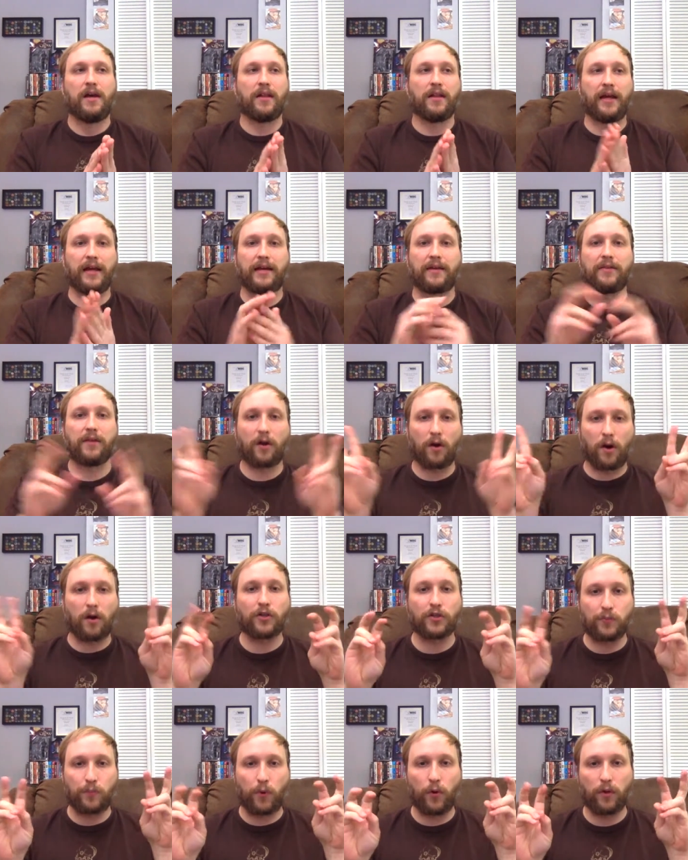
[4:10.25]
like there are
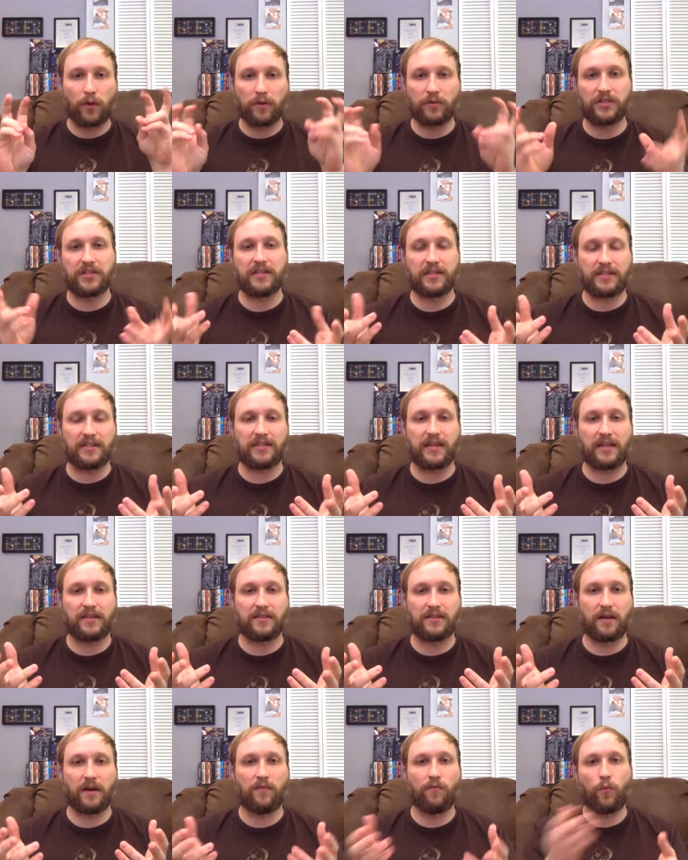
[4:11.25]
spoilers in the
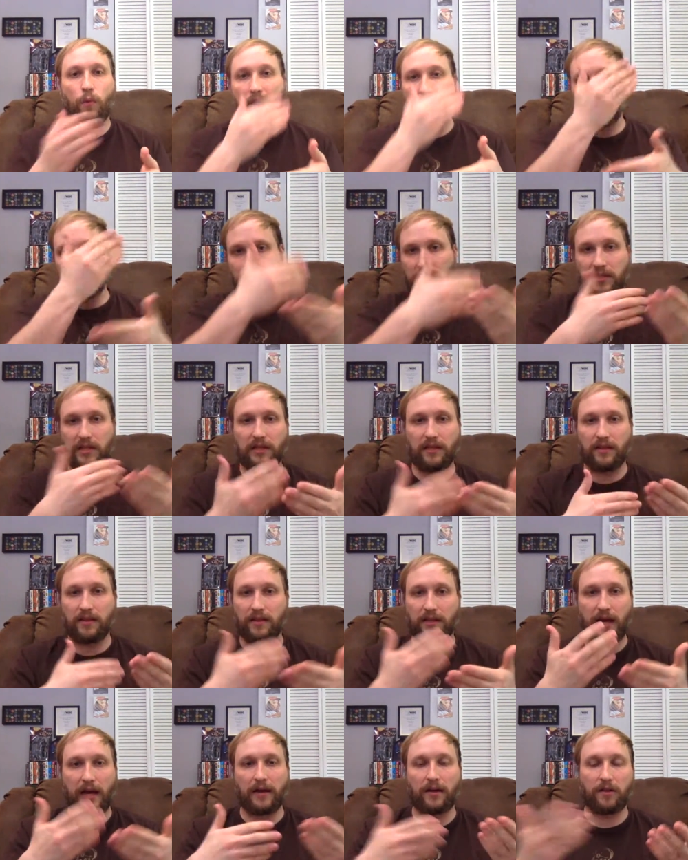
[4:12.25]
sense of whatever's in
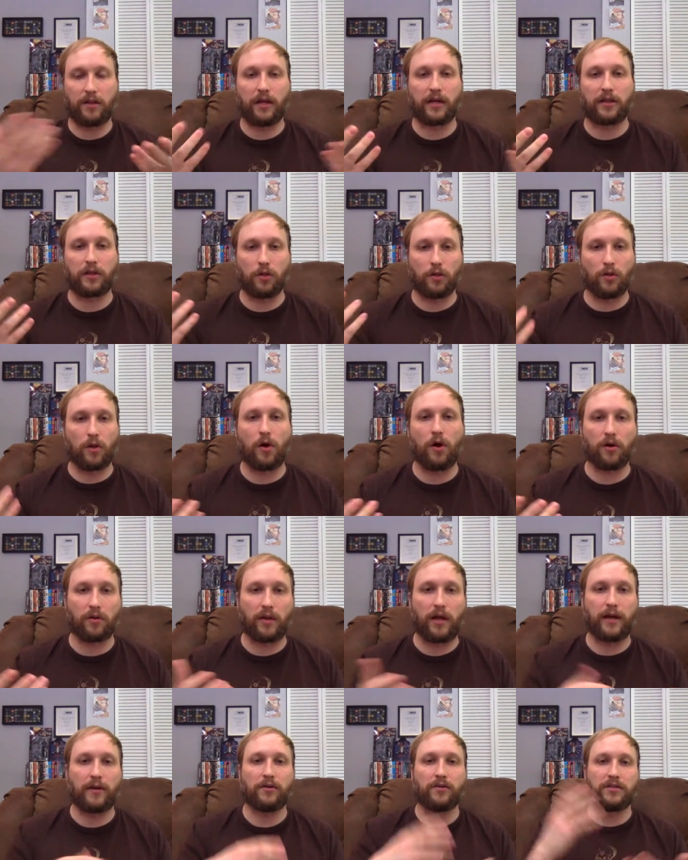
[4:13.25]
kind of like the log
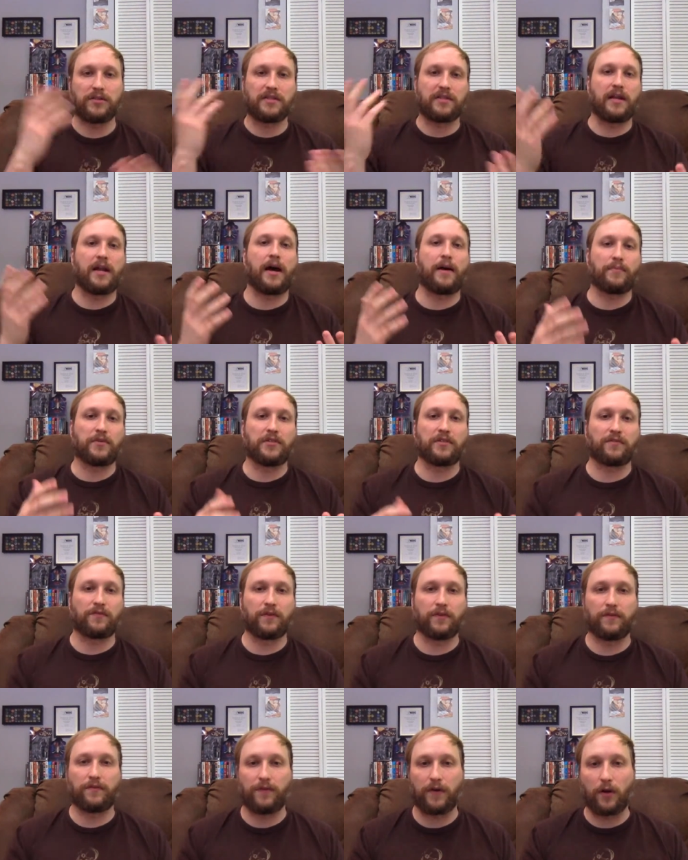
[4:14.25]
line or the synopsis
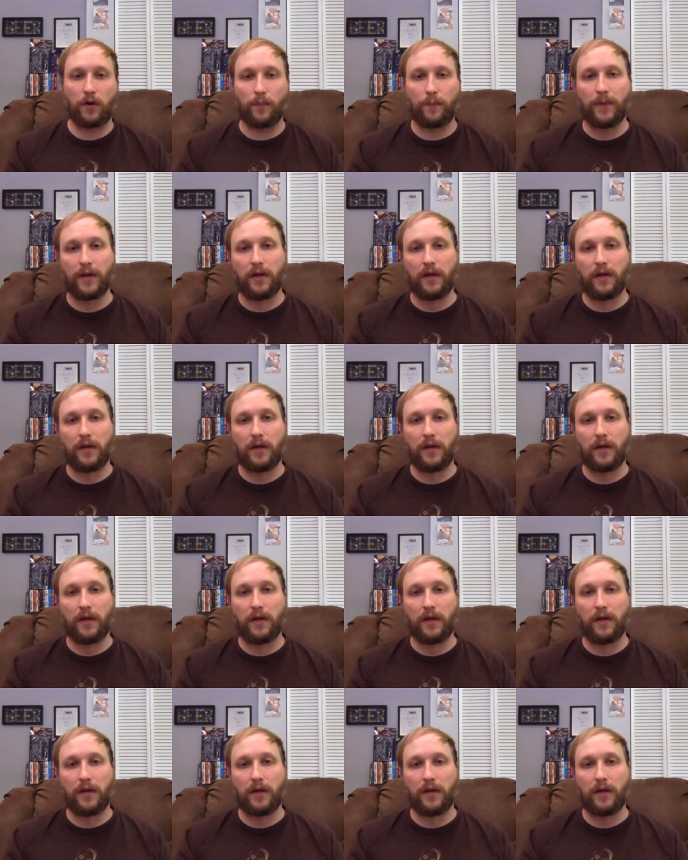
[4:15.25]
for the film.